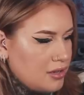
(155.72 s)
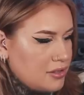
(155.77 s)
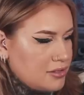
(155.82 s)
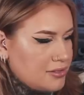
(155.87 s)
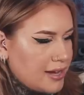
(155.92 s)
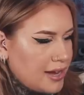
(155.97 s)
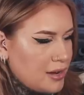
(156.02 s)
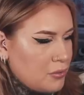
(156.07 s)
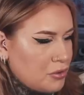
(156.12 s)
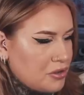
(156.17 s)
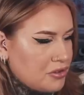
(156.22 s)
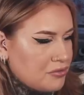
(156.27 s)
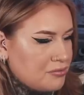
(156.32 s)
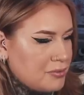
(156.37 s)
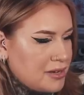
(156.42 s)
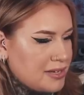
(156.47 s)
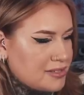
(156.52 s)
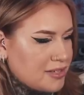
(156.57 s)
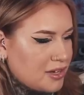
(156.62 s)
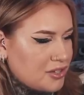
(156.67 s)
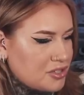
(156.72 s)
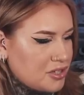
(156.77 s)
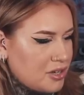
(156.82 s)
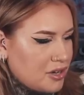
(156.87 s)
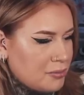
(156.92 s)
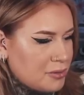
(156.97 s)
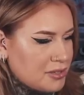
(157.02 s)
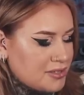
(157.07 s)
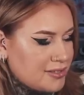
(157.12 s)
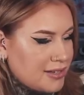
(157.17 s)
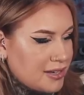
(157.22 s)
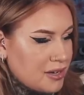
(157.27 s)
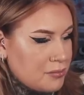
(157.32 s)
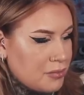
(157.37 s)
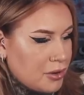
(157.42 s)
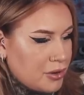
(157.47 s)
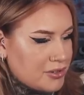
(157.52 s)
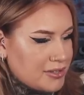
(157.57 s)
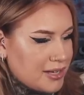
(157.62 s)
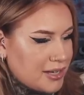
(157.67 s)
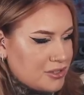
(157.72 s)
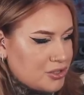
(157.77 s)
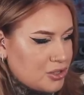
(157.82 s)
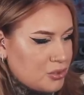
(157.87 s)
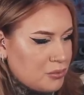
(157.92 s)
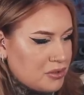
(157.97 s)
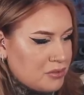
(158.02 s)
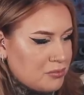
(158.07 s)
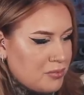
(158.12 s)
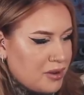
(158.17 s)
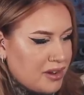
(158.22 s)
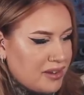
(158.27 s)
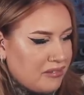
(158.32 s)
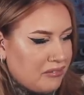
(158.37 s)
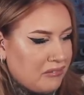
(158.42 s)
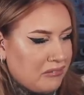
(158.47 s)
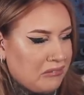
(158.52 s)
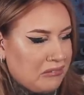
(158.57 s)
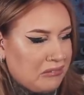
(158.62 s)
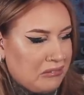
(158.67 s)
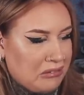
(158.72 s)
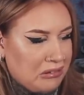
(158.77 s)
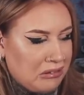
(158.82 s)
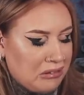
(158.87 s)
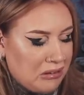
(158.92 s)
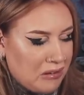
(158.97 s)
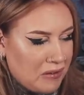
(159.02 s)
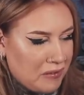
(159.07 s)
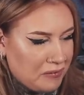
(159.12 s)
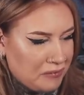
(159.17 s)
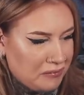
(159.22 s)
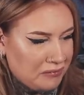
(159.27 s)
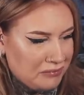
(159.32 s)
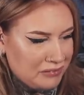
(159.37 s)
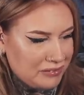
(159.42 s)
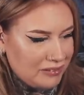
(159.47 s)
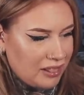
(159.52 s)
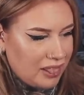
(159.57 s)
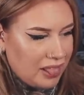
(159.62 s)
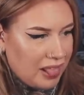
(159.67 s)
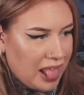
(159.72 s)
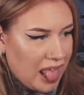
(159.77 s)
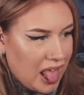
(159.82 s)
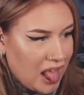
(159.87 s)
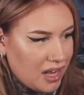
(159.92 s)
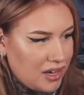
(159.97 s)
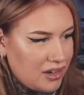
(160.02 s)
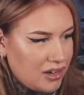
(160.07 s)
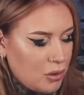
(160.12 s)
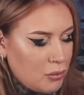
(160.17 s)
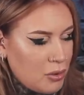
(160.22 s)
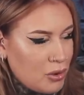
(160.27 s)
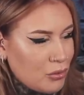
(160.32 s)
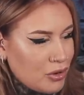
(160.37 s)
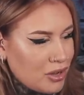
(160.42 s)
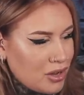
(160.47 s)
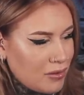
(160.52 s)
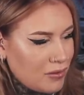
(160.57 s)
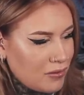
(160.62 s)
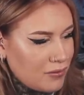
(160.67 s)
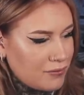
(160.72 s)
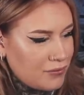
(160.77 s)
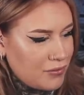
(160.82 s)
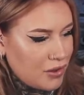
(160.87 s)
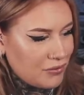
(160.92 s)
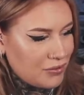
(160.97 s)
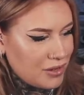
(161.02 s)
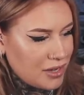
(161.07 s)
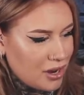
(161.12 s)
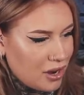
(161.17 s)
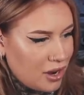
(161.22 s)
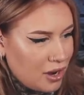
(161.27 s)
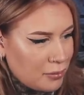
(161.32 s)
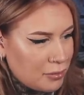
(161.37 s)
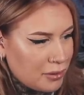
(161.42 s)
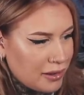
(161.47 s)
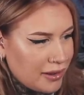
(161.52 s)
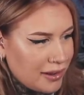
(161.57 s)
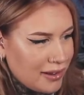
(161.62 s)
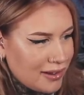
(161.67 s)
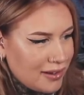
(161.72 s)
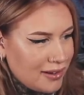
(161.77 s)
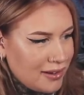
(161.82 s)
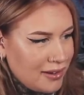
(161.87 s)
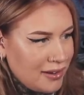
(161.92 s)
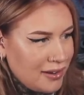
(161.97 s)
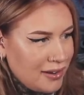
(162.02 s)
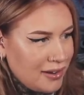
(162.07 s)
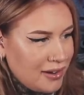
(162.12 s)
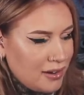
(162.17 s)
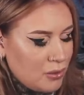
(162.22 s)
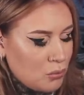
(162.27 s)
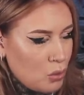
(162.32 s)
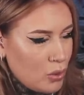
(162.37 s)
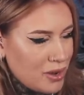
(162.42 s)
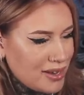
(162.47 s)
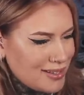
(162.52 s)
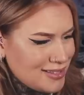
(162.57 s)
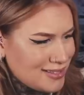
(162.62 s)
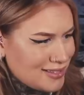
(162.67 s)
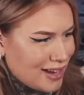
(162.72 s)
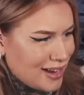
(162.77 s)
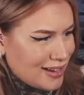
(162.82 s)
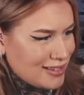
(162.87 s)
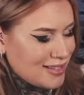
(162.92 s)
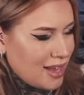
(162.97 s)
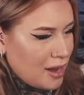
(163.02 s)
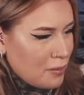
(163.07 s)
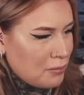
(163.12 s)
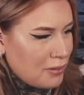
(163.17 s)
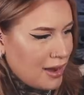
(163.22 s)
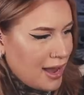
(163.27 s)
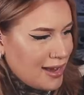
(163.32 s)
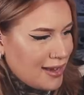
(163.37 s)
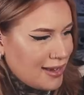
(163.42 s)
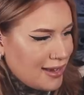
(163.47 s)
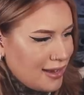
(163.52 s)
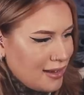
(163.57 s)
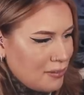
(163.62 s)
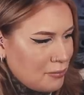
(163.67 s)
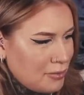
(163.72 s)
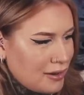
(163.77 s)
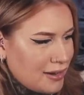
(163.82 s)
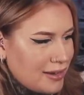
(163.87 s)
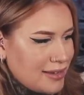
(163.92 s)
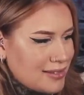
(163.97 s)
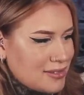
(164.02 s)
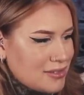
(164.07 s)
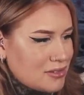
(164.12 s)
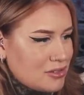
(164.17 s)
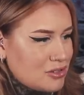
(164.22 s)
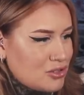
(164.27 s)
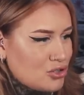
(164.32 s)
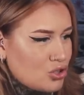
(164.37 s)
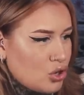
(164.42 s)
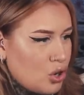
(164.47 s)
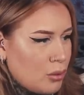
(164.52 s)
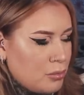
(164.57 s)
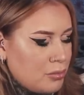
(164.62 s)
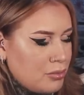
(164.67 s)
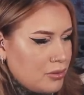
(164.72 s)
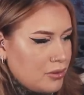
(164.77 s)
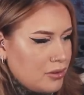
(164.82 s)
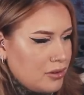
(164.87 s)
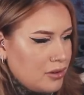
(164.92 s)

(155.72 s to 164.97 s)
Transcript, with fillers: Day one of me touching up a stick and poke tattoo with my gun. Ugh. Are we on a fluffy carpet? What is that? Is that a blanket? Please stop.